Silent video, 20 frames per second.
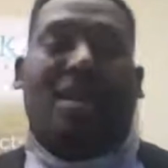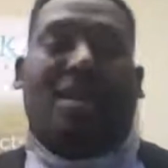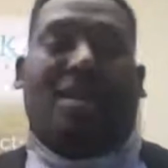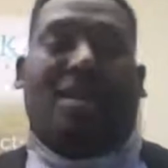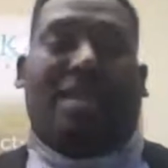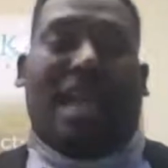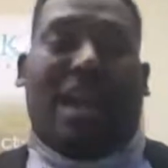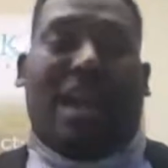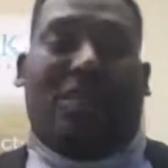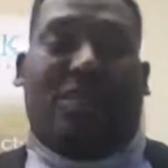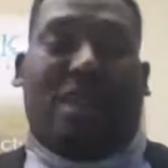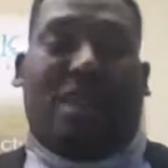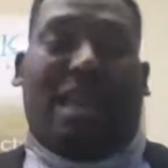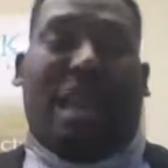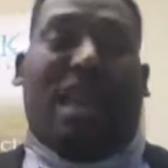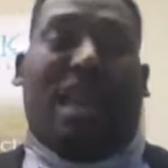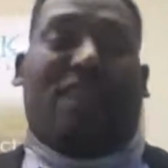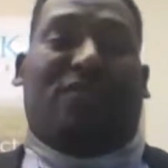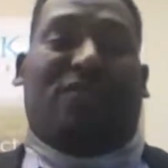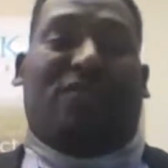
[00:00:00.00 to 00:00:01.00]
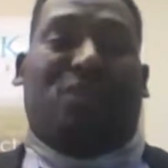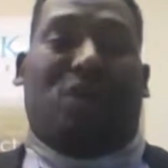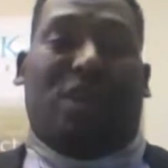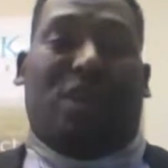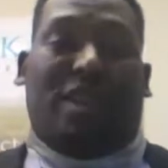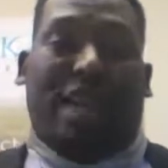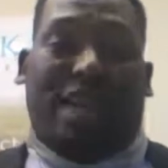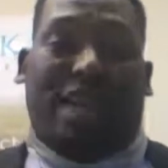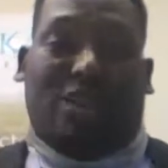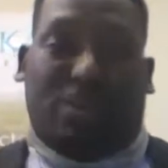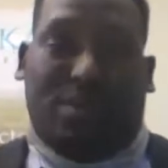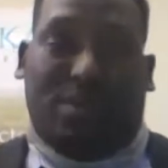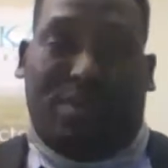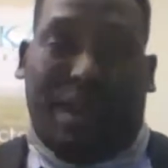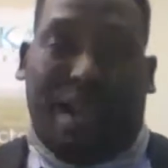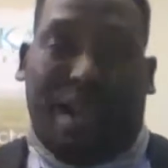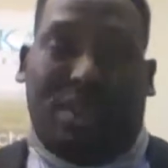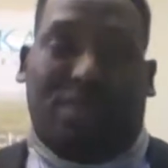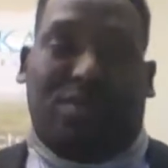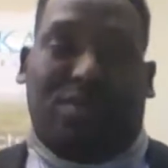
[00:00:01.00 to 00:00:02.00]
that we have more
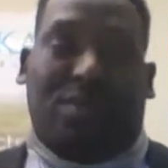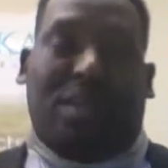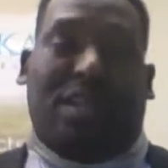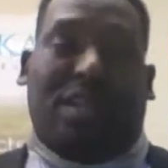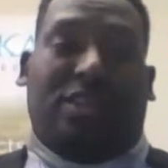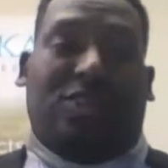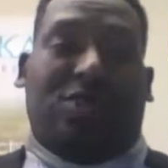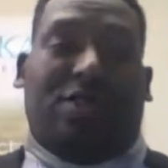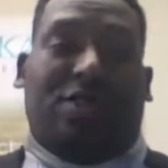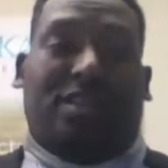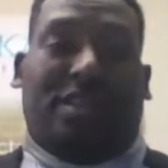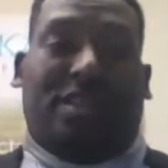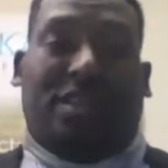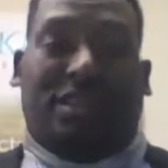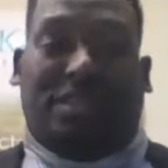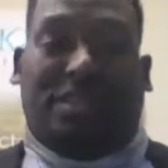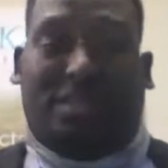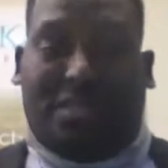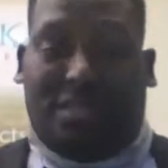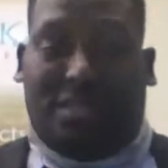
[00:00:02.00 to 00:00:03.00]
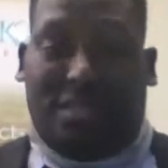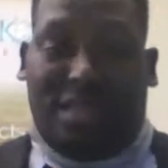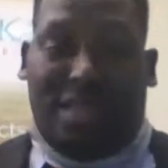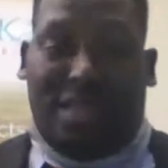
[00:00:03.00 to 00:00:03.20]
naturopaths really doing this,